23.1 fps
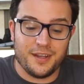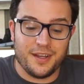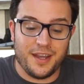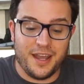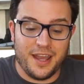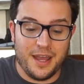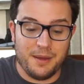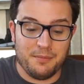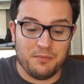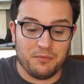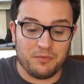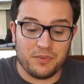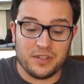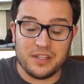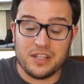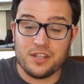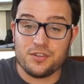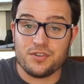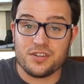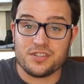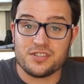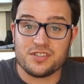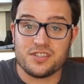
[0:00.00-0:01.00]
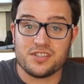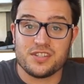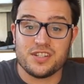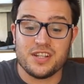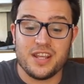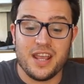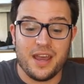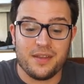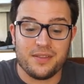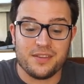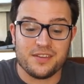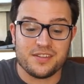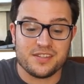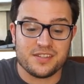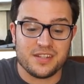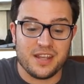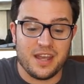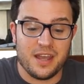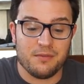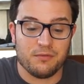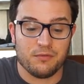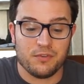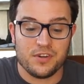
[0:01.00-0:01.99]
um, really interested to see how this
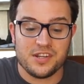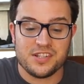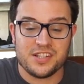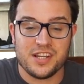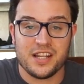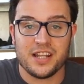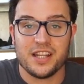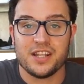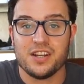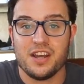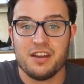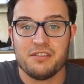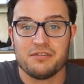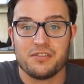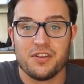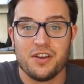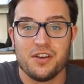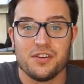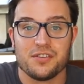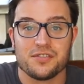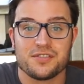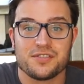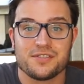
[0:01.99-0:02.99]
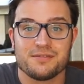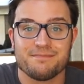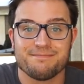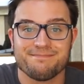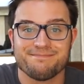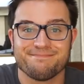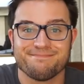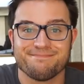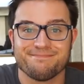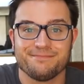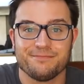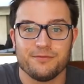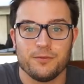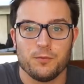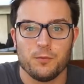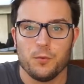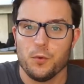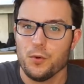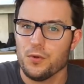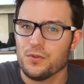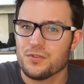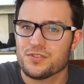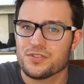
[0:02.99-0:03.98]
uh, Roselli knife goes.
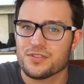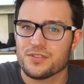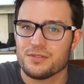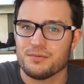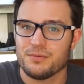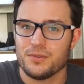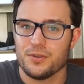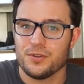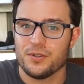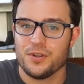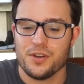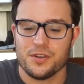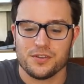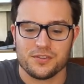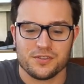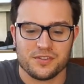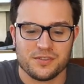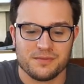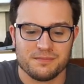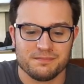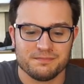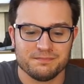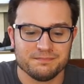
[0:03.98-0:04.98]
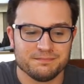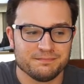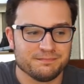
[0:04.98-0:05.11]
Wootz, who knows?